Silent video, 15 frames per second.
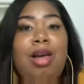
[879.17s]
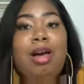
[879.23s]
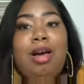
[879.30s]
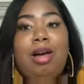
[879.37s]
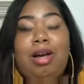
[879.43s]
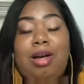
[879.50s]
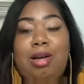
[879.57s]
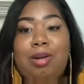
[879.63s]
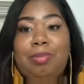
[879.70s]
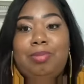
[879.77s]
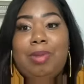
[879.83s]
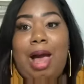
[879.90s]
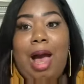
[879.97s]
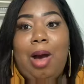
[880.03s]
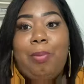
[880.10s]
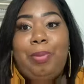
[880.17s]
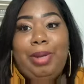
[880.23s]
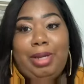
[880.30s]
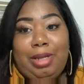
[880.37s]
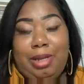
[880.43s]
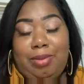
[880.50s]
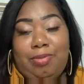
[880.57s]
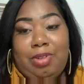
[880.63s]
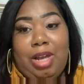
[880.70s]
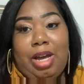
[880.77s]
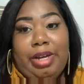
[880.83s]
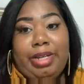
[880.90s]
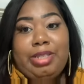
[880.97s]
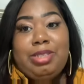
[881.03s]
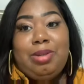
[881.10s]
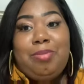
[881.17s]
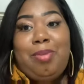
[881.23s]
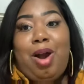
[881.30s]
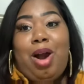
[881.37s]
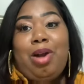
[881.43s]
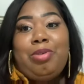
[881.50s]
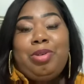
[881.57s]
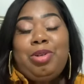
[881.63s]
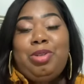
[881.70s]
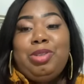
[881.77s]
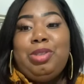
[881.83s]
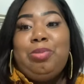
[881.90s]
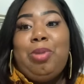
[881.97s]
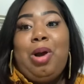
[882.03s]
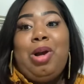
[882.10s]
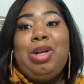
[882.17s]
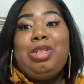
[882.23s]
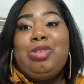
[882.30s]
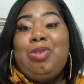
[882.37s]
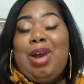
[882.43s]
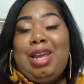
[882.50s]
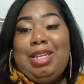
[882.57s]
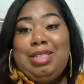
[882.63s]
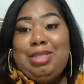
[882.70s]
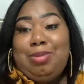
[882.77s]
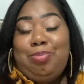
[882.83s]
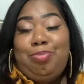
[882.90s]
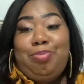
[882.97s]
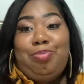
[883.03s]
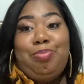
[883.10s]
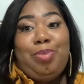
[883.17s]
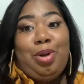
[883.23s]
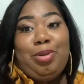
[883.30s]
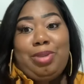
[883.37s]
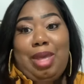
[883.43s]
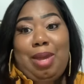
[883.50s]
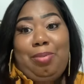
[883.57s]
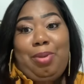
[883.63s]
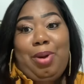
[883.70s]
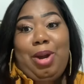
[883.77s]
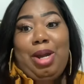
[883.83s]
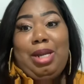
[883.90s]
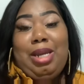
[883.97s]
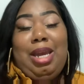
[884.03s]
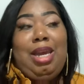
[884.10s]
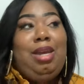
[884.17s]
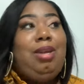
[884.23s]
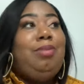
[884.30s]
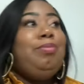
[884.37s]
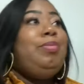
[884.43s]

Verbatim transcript: I'll pick up vlogging tomorrow. Tomorrow's Riley's birthday party.